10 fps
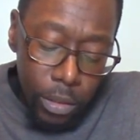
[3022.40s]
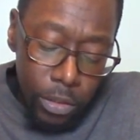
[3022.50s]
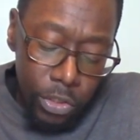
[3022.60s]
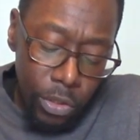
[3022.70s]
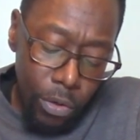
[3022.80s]

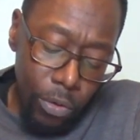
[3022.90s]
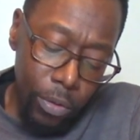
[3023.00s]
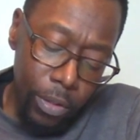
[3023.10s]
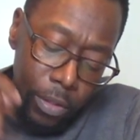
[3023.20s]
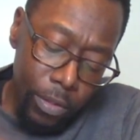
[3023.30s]
So
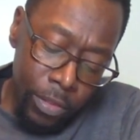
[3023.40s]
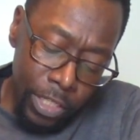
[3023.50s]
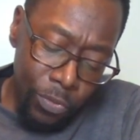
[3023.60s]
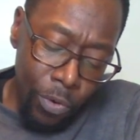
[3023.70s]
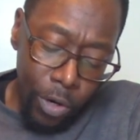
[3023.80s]

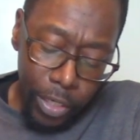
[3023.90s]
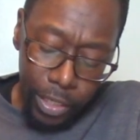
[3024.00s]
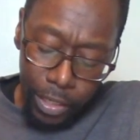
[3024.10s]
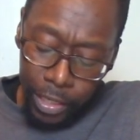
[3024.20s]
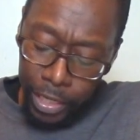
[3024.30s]
this
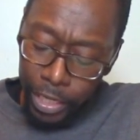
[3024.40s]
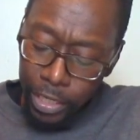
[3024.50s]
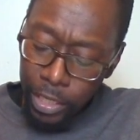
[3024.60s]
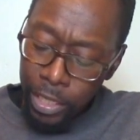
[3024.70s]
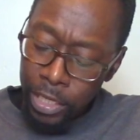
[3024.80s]
warning
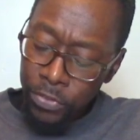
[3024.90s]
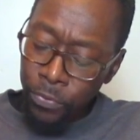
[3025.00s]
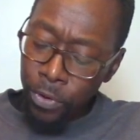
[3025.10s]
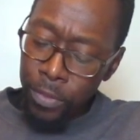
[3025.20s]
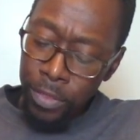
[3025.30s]
again is
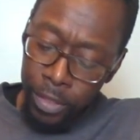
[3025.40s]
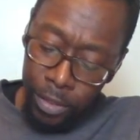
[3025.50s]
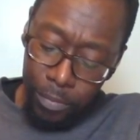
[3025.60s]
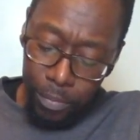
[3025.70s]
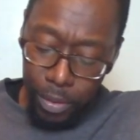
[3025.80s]
for
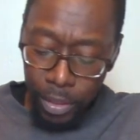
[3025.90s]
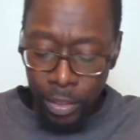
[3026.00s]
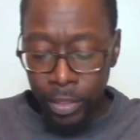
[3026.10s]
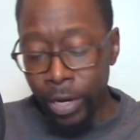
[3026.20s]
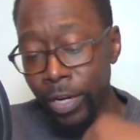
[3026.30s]
them,
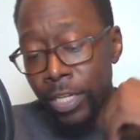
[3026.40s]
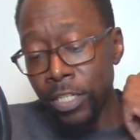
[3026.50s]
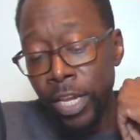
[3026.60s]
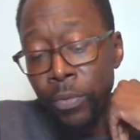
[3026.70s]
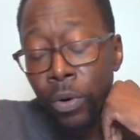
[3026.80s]
and there
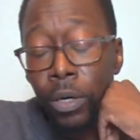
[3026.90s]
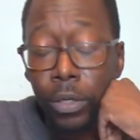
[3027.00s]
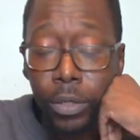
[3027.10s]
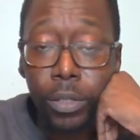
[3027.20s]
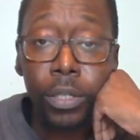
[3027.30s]
is a
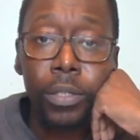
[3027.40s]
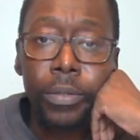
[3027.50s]
word.